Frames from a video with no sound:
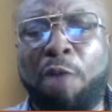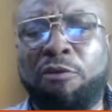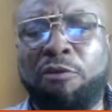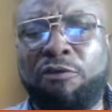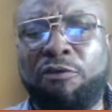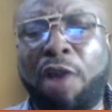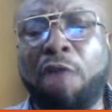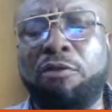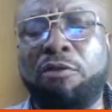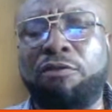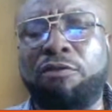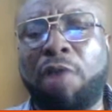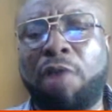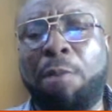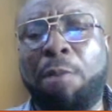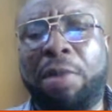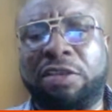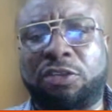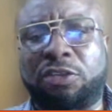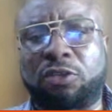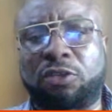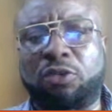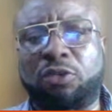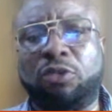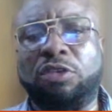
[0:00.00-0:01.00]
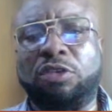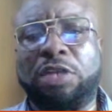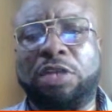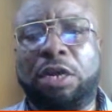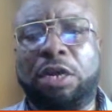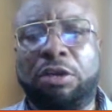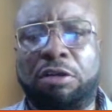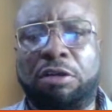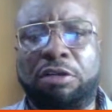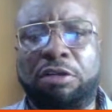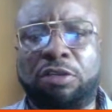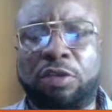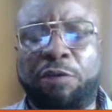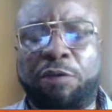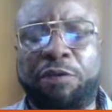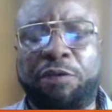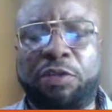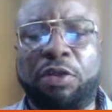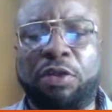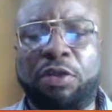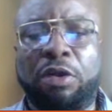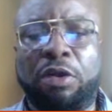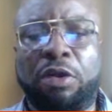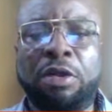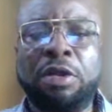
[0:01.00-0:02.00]
pharmaceuticals and all the rest of it,
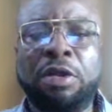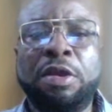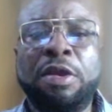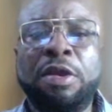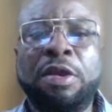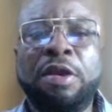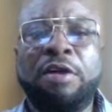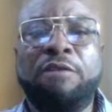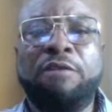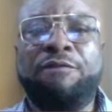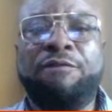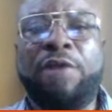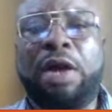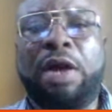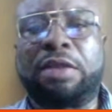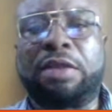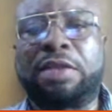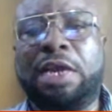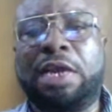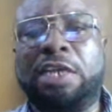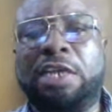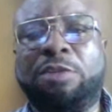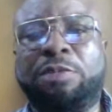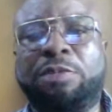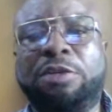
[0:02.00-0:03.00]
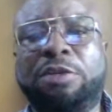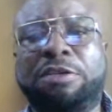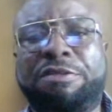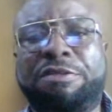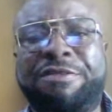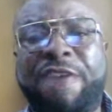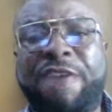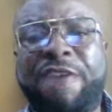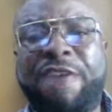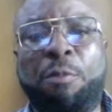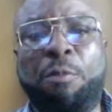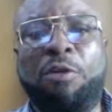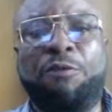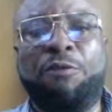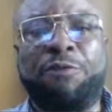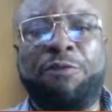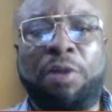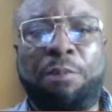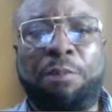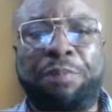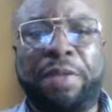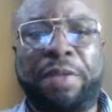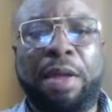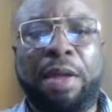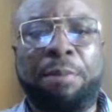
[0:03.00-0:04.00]
VAT has been removed from
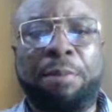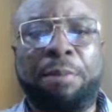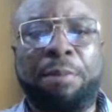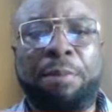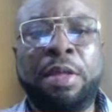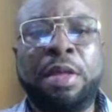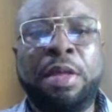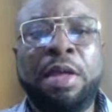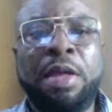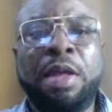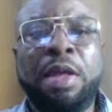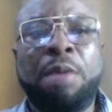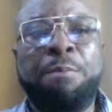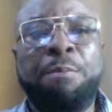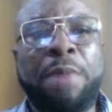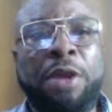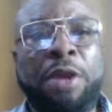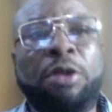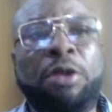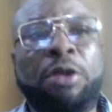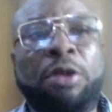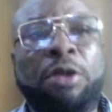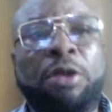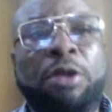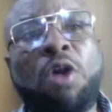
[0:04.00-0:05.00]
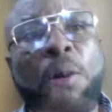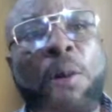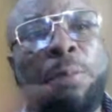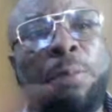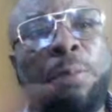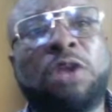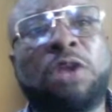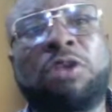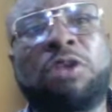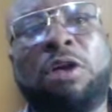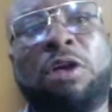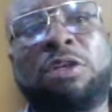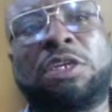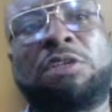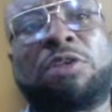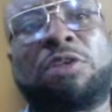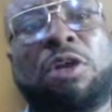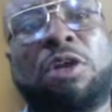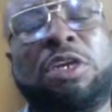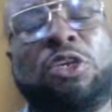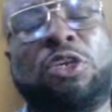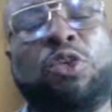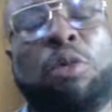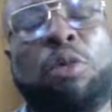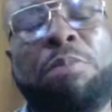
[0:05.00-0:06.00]
them. But the other component of this is
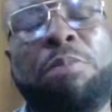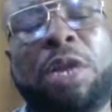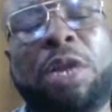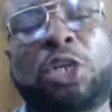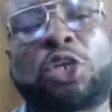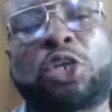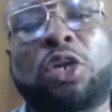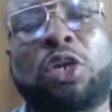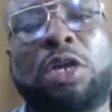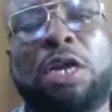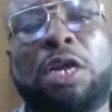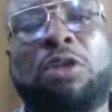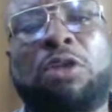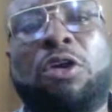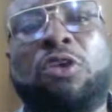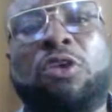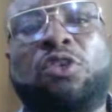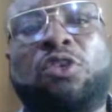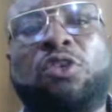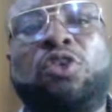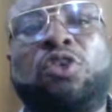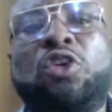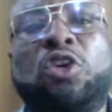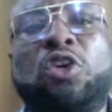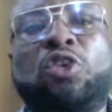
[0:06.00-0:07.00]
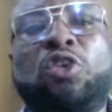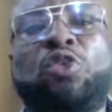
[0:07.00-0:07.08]
to make sure that also those who